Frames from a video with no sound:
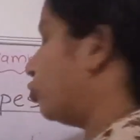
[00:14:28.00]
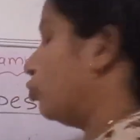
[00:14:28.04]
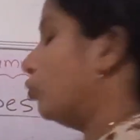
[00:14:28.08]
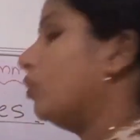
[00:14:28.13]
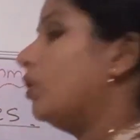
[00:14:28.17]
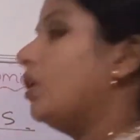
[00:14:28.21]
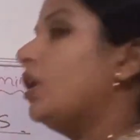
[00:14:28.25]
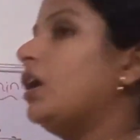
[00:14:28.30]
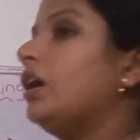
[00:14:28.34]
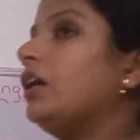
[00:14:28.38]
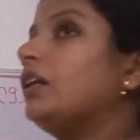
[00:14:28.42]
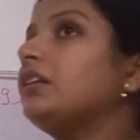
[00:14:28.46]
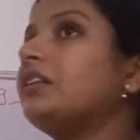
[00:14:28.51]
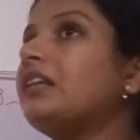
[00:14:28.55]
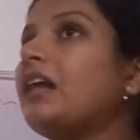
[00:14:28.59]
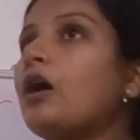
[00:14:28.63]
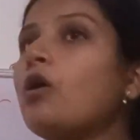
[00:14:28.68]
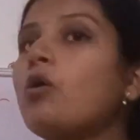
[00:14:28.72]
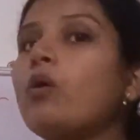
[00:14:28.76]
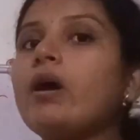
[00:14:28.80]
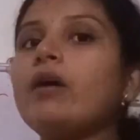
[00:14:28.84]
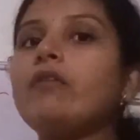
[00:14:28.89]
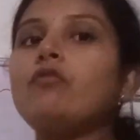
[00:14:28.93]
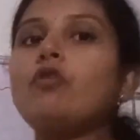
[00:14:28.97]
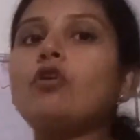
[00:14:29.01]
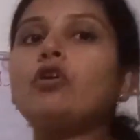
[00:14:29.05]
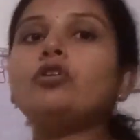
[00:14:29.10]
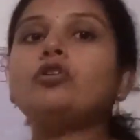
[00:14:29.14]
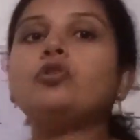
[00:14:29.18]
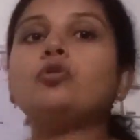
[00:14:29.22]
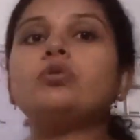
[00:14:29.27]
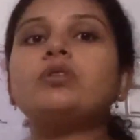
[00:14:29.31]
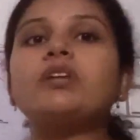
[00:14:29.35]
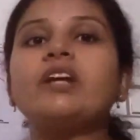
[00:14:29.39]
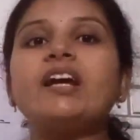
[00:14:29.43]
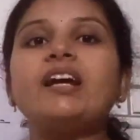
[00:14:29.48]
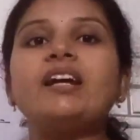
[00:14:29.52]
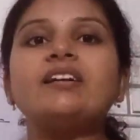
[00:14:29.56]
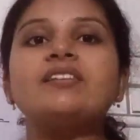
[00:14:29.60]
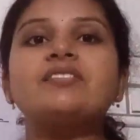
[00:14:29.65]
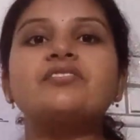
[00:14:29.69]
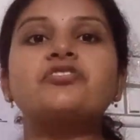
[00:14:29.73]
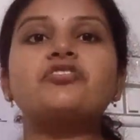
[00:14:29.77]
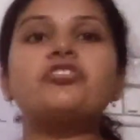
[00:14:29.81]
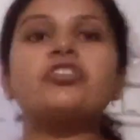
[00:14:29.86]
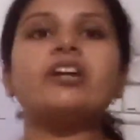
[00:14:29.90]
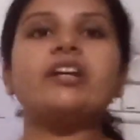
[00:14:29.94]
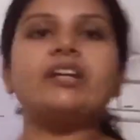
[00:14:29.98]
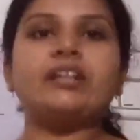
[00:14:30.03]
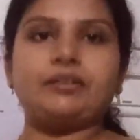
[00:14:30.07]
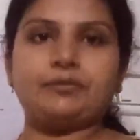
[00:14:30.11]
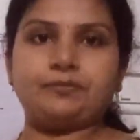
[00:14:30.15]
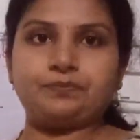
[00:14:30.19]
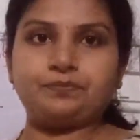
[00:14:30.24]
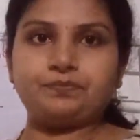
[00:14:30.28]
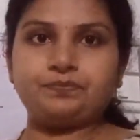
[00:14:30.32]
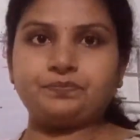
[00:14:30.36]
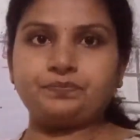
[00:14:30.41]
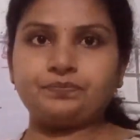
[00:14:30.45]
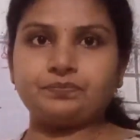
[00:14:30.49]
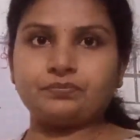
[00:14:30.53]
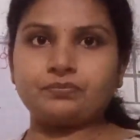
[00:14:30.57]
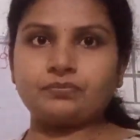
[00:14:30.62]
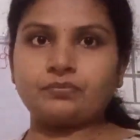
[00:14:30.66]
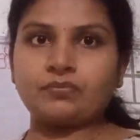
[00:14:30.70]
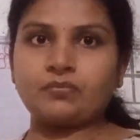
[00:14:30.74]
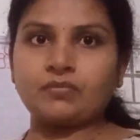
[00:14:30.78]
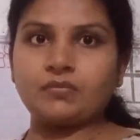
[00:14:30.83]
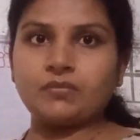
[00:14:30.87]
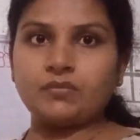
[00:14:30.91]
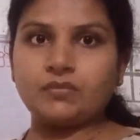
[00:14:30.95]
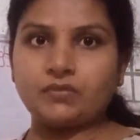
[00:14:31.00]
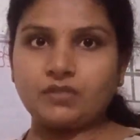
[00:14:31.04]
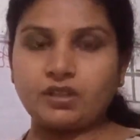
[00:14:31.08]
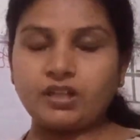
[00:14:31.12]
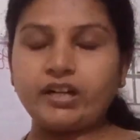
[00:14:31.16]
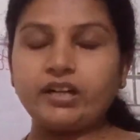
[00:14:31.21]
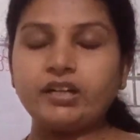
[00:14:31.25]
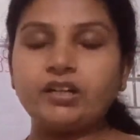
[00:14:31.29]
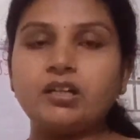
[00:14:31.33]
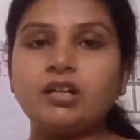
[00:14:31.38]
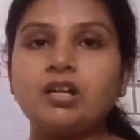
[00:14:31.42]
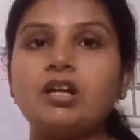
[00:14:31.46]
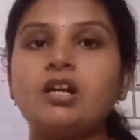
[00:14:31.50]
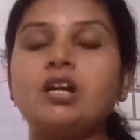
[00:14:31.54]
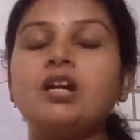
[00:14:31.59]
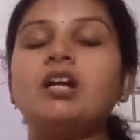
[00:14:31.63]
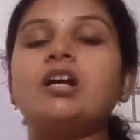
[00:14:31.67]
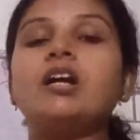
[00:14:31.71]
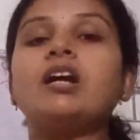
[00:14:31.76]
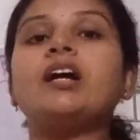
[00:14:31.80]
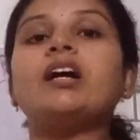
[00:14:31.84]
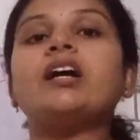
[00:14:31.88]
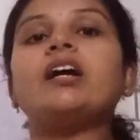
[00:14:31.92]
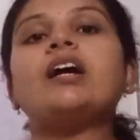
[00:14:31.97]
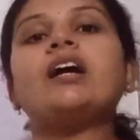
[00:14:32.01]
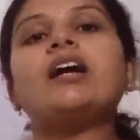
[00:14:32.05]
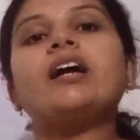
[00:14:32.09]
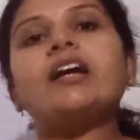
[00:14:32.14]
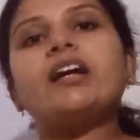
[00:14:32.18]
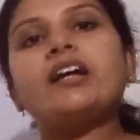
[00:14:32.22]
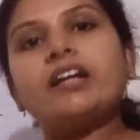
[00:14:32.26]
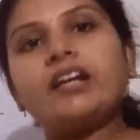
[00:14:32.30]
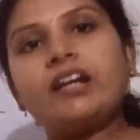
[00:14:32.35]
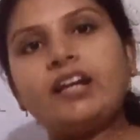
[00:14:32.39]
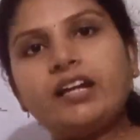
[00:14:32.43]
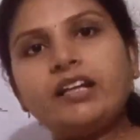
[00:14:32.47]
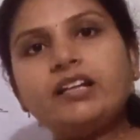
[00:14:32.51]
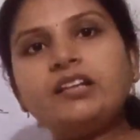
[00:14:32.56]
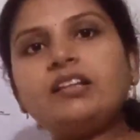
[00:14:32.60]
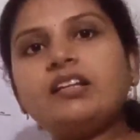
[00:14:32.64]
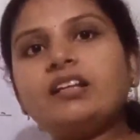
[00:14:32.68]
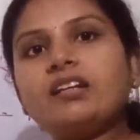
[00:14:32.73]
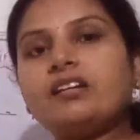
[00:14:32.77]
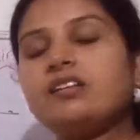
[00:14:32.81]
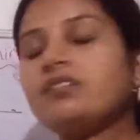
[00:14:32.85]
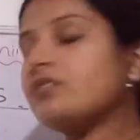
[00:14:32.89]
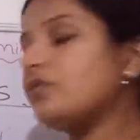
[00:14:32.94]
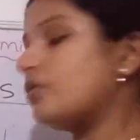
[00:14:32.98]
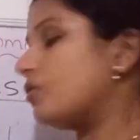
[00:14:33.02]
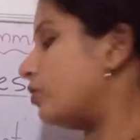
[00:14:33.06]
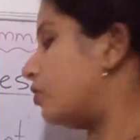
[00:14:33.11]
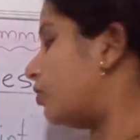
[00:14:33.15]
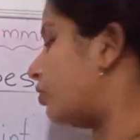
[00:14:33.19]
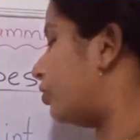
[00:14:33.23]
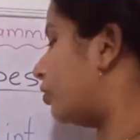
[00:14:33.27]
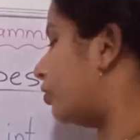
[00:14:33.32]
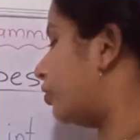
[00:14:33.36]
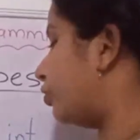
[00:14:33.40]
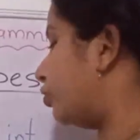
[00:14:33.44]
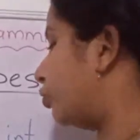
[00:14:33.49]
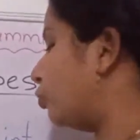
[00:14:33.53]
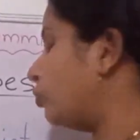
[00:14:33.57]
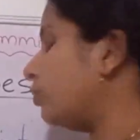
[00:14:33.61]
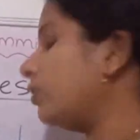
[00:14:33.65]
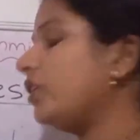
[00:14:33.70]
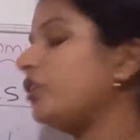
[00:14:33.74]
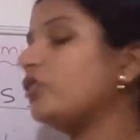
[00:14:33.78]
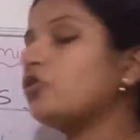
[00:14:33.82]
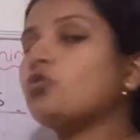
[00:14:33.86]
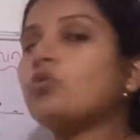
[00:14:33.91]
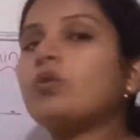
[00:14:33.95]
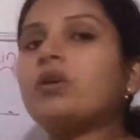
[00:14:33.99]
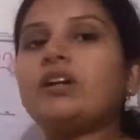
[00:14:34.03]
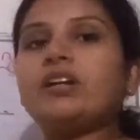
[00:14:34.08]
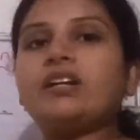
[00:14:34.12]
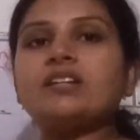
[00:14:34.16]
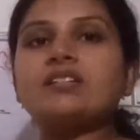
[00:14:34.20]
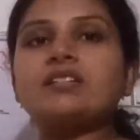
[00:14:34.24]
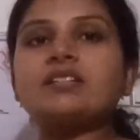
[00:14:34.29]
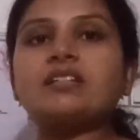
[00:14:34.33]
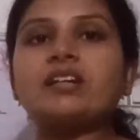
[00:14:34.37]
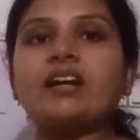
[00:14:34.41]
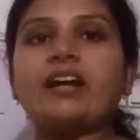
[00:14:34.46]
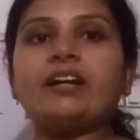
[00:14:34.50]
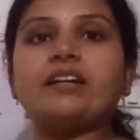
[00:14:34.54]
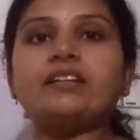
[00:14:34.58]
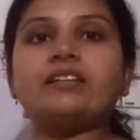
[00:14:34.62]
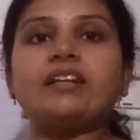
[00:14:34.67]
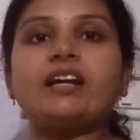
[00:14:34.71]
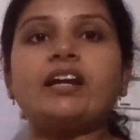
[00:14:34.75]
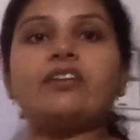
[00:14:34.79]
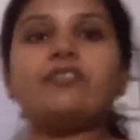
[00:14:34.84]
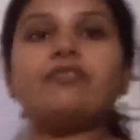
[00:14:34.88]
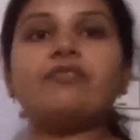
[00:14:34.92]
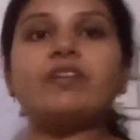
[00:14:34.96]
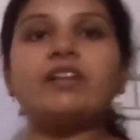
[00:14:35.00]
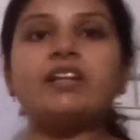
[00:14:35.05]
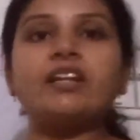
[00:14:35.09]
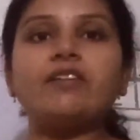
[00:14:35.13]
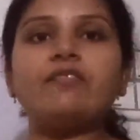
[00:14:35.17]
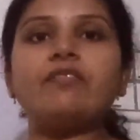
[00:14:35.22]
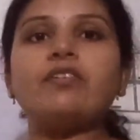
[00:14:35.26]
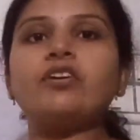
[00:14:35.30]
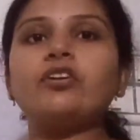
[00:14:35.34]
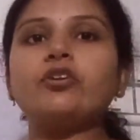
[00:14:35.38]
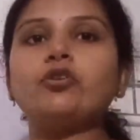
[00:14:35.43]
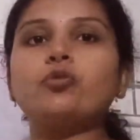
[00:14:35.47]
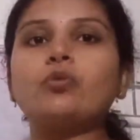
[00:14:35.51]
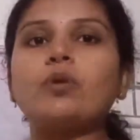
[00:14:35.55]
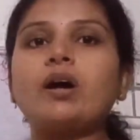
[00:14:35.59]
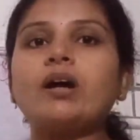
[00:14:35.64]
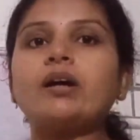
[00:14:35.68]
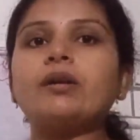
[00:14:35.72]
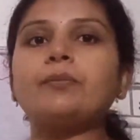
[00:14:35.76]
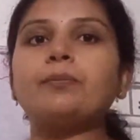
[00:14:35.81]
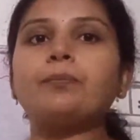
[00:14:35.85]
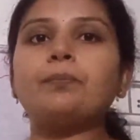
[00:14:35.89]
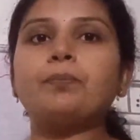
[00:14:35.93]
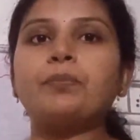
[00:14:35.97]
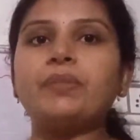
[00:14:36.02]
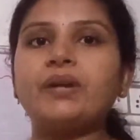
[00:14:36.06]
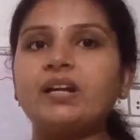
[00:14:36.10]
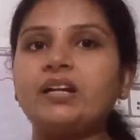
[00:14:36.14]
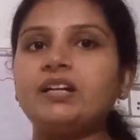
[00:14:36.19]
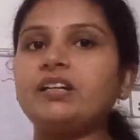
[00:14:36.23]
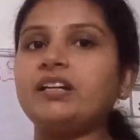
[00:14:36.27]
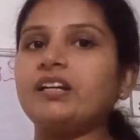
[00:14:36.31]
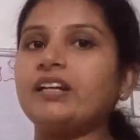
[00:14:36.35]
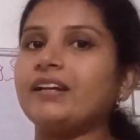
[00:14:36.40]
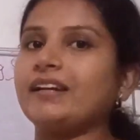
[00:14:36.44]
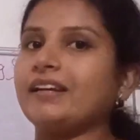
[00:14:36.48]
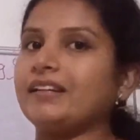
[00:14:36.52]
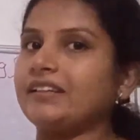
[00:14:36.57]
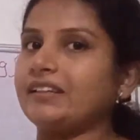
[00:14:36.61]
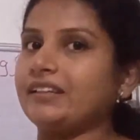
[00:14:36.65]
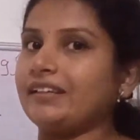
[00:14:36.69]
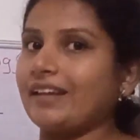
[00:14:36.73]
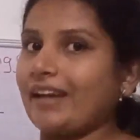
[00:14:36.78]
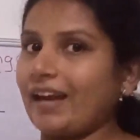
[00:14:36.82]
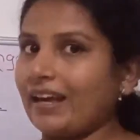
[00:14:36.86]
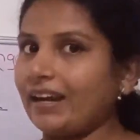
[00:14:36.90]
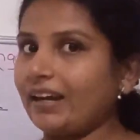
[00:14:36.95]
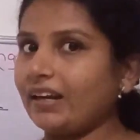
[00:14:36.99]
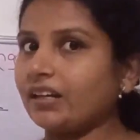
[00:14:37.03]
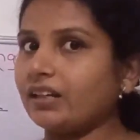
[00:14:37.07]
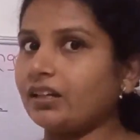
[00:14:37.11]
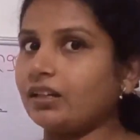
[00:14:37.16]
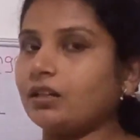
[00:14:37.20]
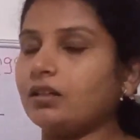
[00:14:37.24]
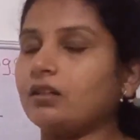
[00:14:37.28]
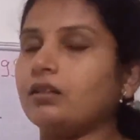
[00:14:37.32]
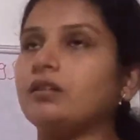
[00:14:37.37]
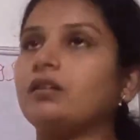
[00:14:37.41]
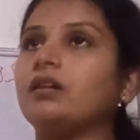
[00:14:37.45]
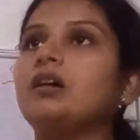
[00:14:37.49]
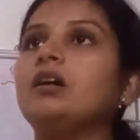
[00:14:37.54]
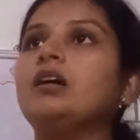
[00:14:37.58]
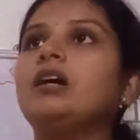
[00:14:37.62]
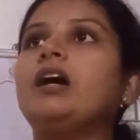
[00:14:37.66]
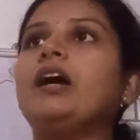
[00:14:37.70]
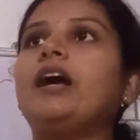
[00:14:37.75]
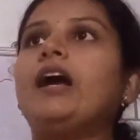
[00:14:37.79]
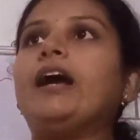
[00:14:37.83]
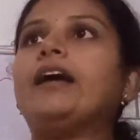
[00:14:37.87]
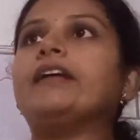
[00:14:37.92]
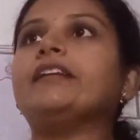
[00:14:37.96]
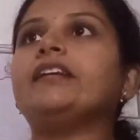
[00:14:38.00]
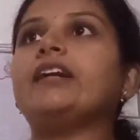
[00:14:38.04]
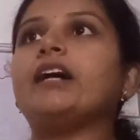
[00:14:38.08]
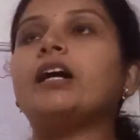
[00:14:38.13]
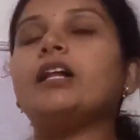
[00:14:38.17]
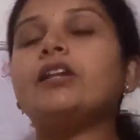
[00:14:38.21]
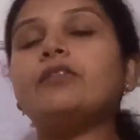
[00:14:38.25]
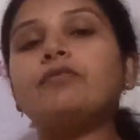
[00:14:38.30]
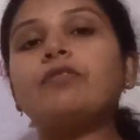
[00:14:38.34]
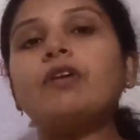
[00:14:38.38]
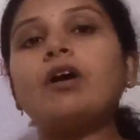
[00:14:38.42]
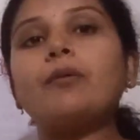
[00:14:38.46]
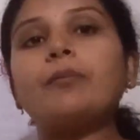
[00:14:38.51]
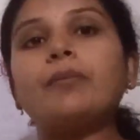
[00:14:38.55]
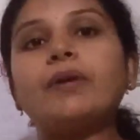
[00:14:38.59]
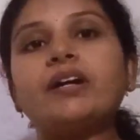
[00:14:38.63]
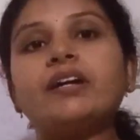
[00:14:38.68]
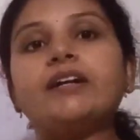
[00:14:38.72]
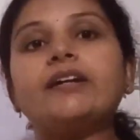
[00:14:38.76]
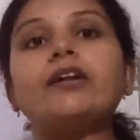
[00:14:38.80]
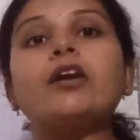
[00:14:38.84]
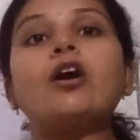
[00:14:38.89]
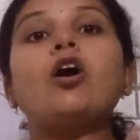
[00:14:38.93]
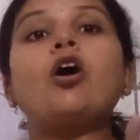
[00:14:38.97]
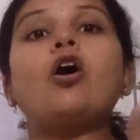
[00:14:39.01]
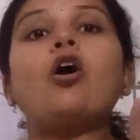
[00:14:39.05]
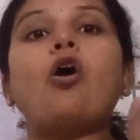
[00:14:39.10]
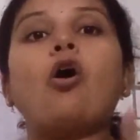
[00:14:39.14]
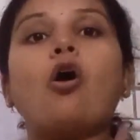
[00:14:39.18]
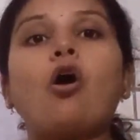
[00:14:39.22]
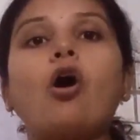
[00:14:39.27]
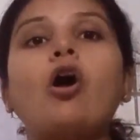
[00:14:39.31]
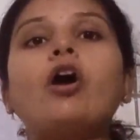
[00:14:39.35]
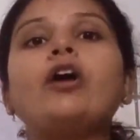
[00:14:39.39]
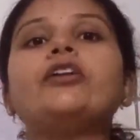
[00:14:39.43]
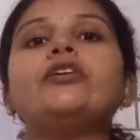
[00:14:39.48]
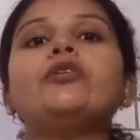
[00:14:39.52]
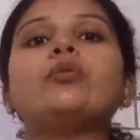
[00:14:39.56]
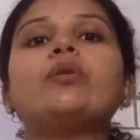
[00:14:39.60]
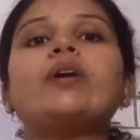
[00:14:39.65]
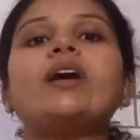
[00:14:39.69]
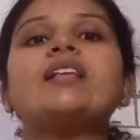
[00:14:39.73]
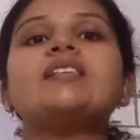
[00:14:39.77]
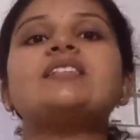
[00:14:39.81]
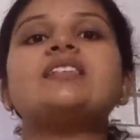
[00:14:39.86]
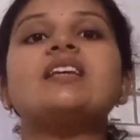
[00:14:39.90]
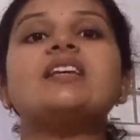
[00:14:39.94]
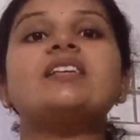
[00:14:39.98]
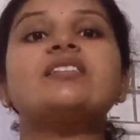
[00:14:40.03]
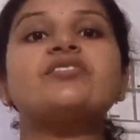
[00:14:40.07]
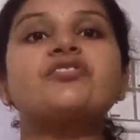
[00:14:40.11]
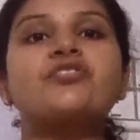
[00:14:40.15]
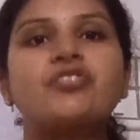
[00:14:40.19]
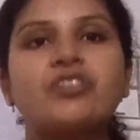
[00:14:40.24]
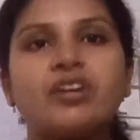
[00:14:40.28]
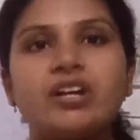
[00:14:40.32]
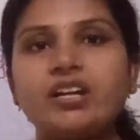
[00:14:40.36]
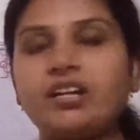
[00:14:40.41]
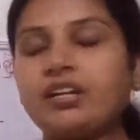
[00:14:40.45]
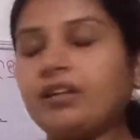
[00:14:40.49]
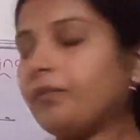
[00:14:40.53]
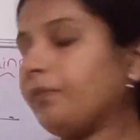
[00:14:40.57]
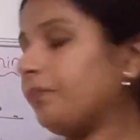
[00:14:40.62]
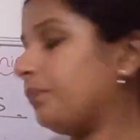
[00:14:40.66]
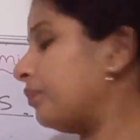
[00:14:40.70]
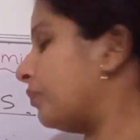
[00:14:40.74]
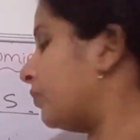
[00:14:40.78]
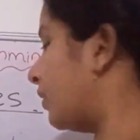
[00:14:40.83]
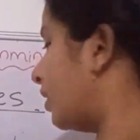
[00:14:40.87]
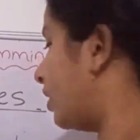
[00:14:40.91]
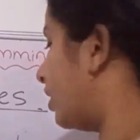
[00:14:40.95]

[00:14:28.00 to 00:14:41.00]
to, now I want to take string, right? In this you need to understand that whenever you are printing any character, any alphabet, or you can say string,